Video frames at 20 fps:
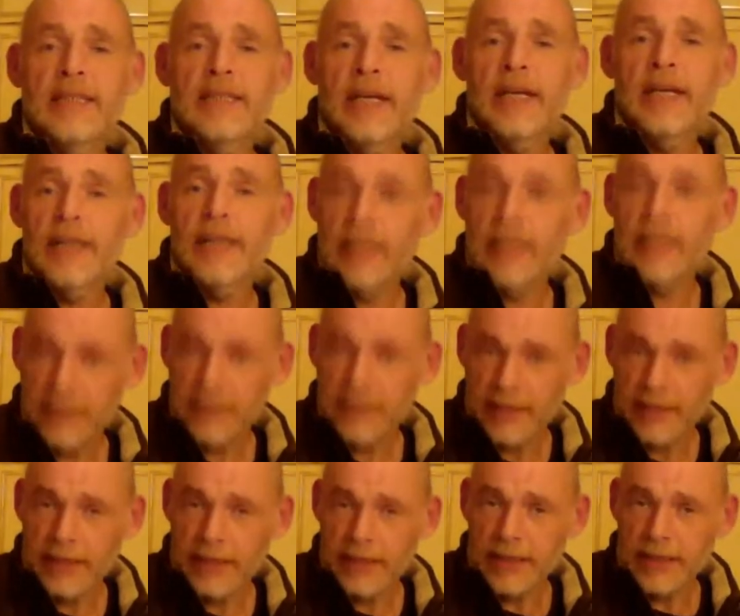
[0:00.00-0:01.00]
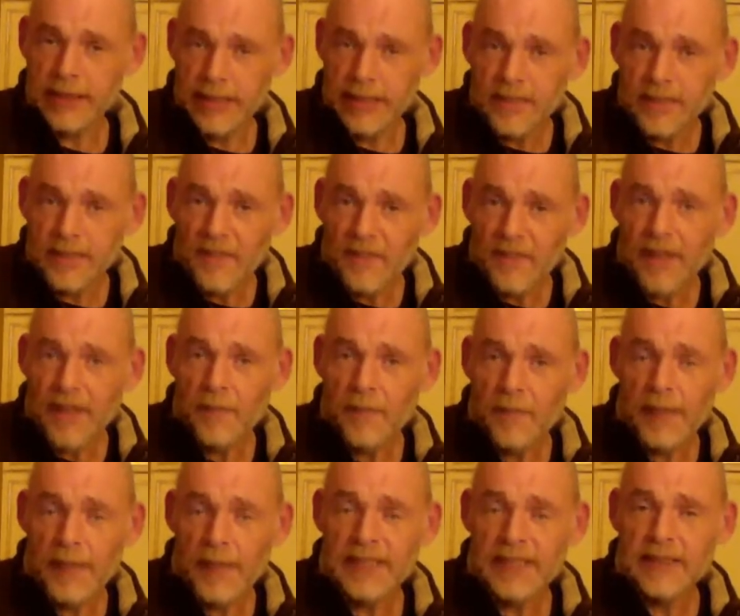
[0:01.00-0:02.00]
I guess it is a
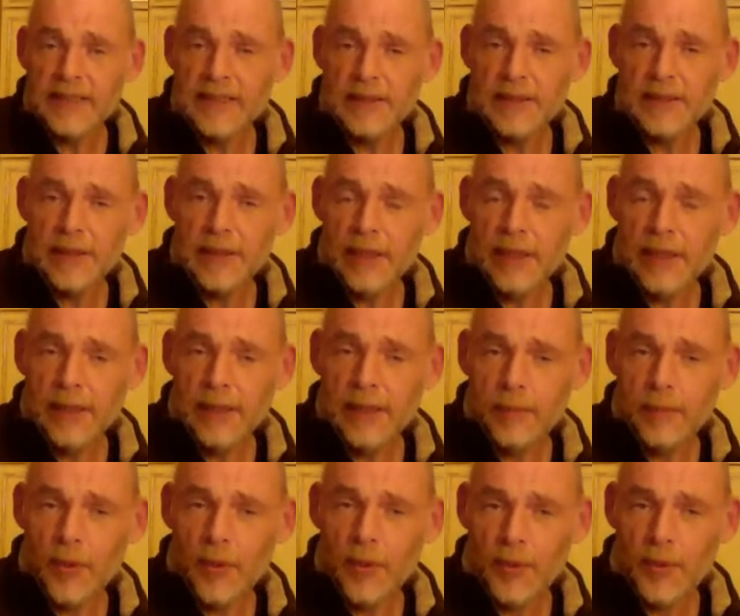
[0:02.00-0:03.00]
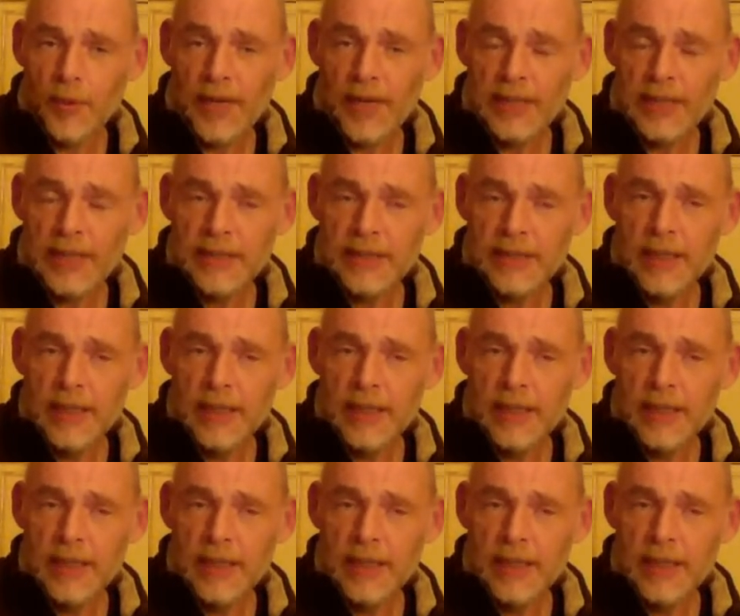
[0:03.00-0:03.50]
faith-based progress